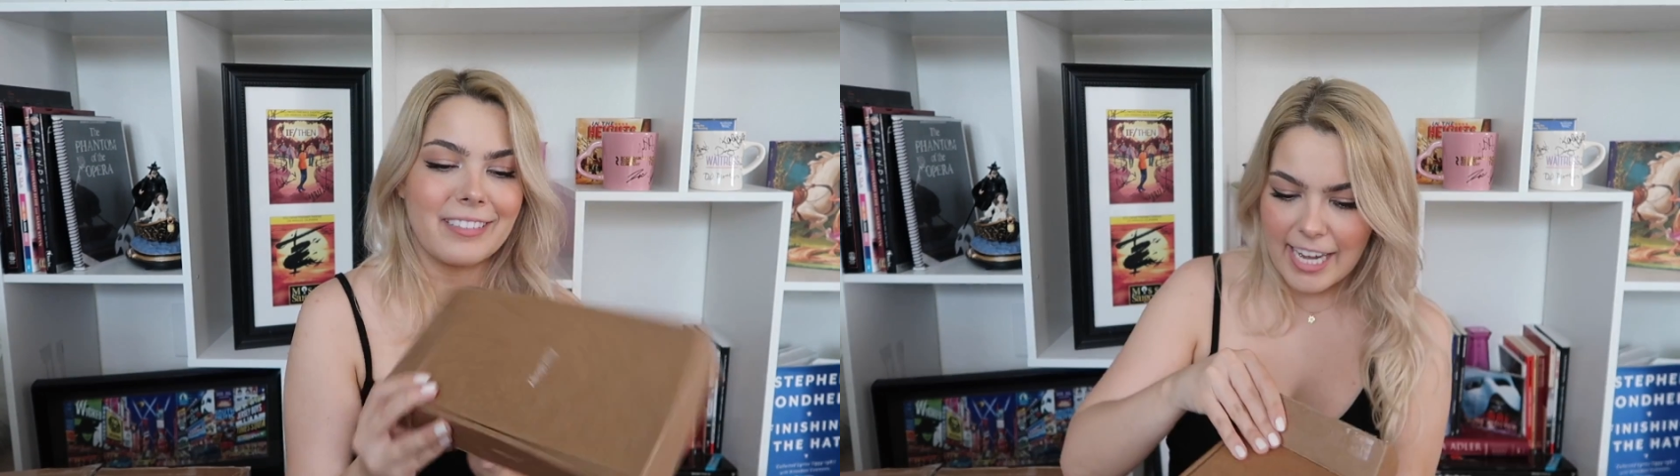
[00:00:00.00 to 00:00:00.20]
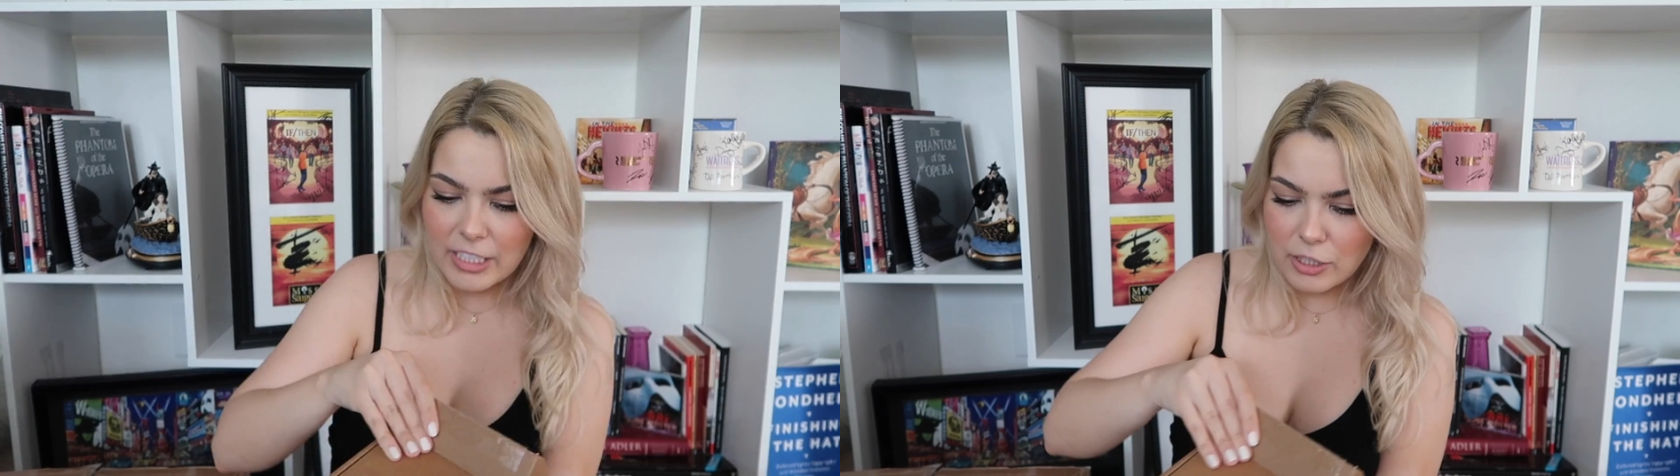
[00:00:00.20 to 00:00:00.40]

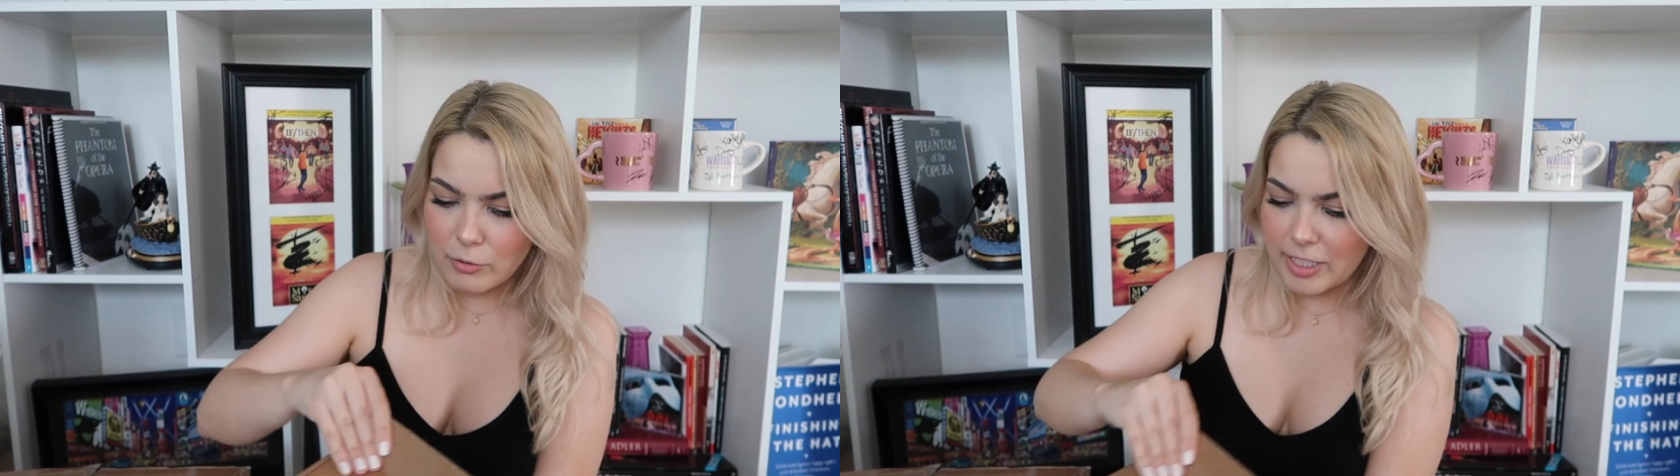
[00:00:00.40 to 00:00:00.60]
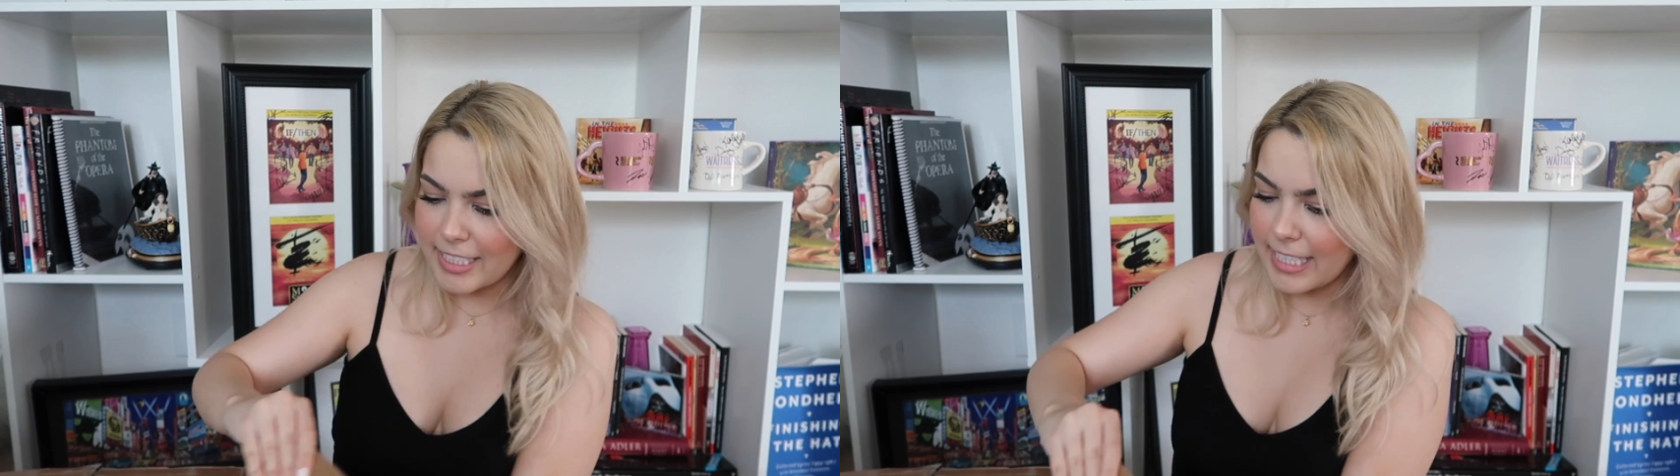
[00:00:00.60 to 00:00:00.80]
They do
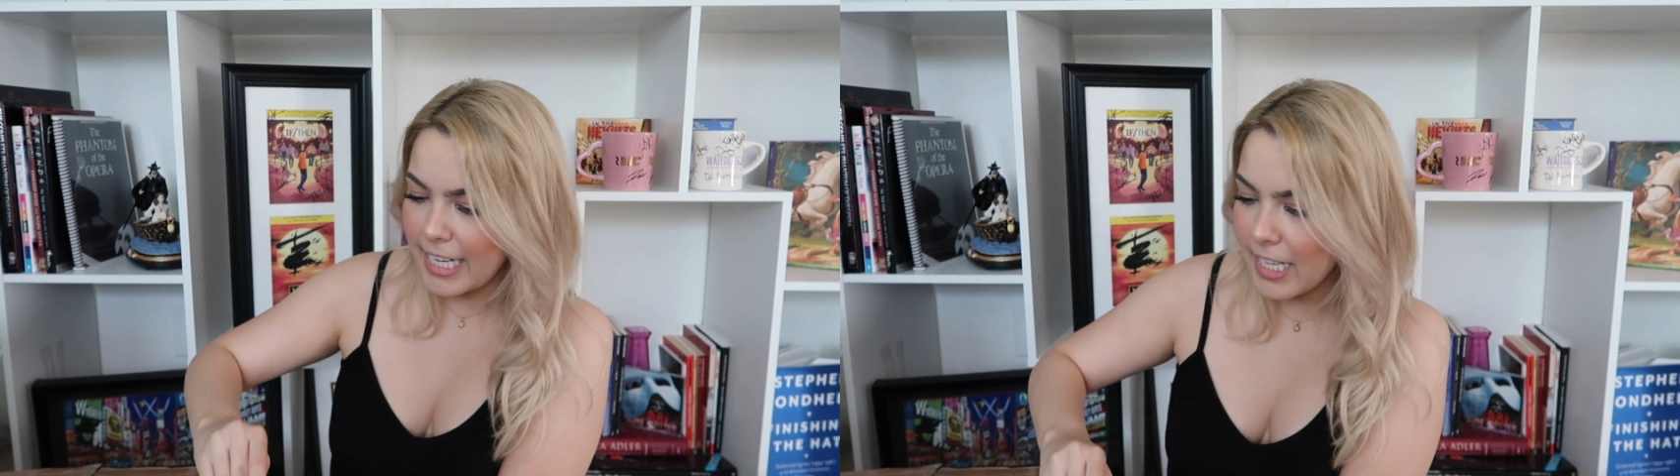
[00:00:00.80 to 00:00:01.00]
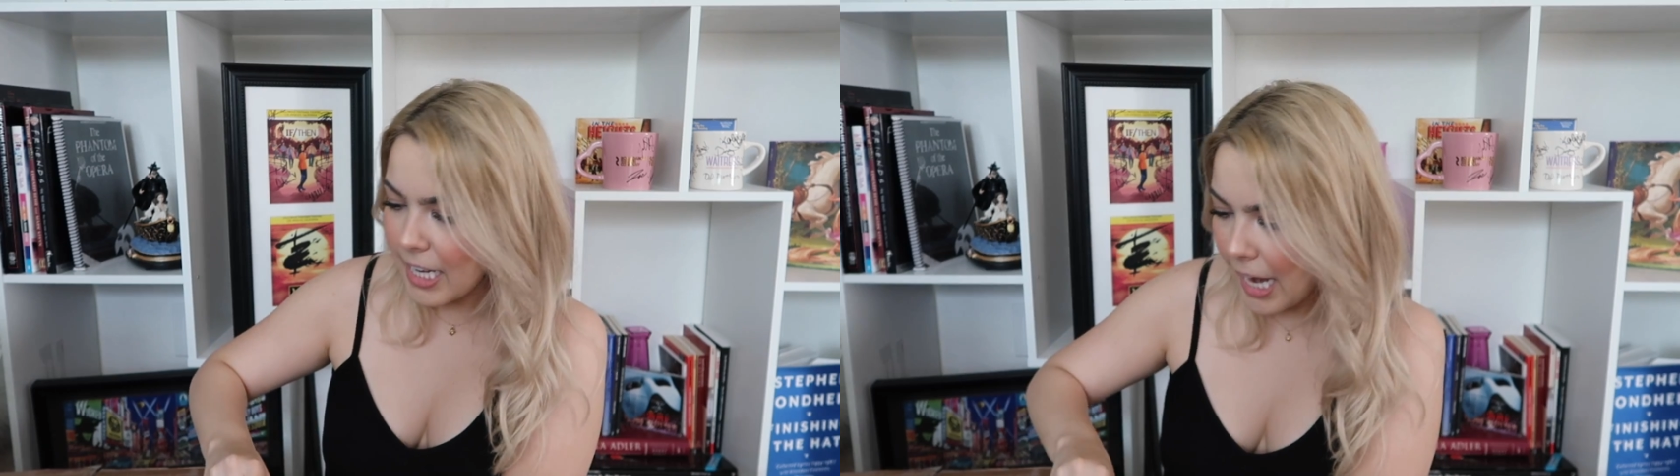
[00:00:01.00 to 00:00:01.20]

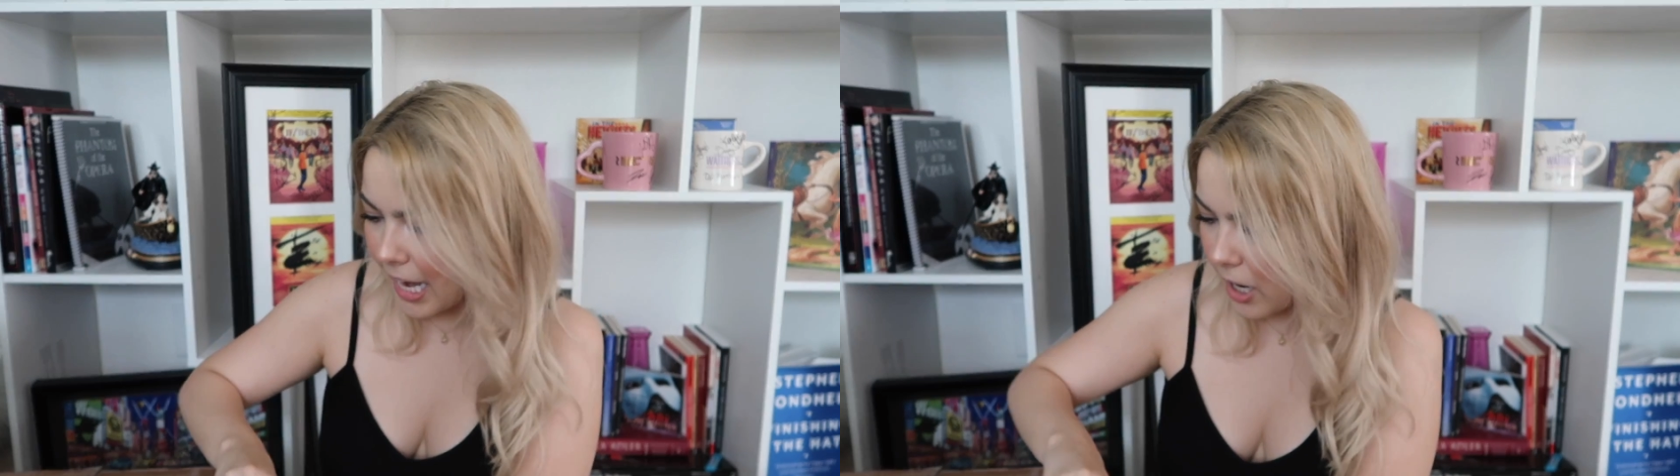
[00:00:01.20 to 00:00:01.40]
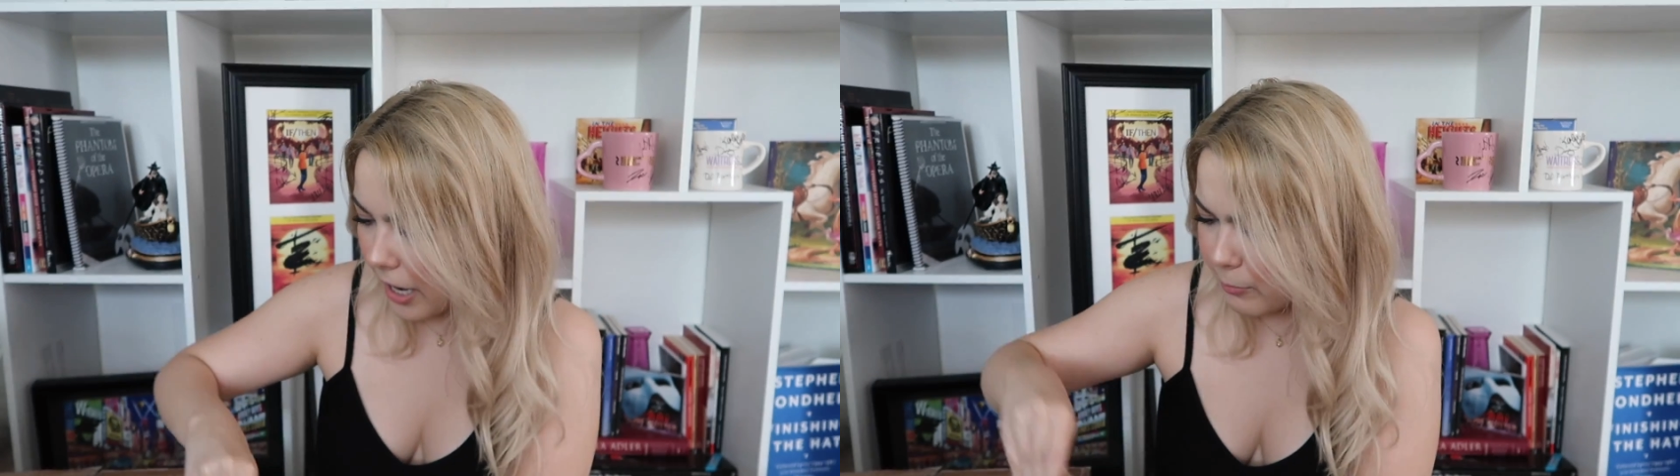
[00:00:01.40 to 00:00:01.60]
skincare,